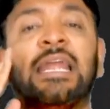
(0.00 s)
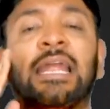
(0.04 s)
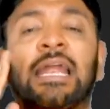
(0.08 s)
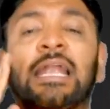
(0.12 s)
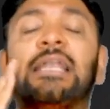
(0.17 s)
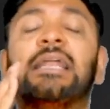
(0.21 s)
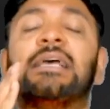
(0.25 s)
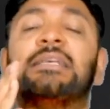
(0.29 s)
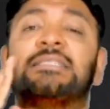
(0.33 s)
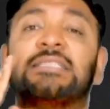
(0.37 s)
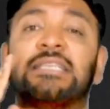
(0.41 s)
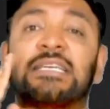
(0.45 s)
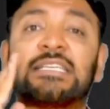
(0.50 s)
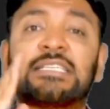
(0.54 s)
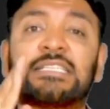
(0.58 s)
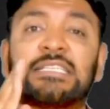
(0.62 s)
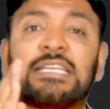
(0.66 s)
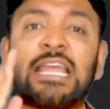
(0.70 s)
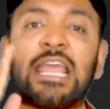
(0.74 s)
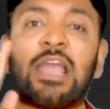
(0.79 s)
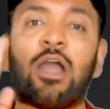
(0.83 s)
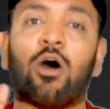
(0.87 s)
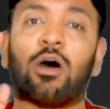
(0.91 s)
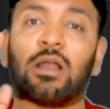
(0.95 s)
hit a
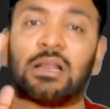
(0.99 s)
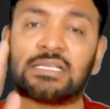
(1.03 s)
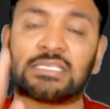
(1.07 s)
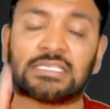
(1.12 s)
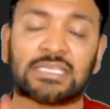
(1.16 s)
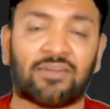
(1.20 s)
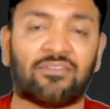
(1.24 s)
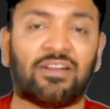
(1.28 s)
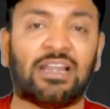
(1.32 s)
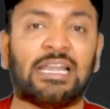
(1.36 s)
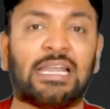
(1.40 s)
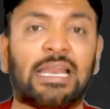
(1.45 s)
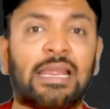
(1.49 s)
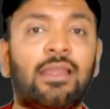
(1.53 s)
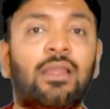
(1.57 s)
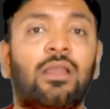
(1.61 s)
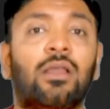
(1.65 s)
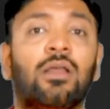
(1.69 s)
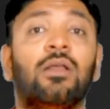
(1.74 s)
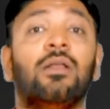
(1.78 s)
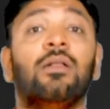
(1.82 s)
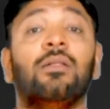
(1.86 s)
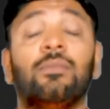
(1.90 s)
60 or a 70,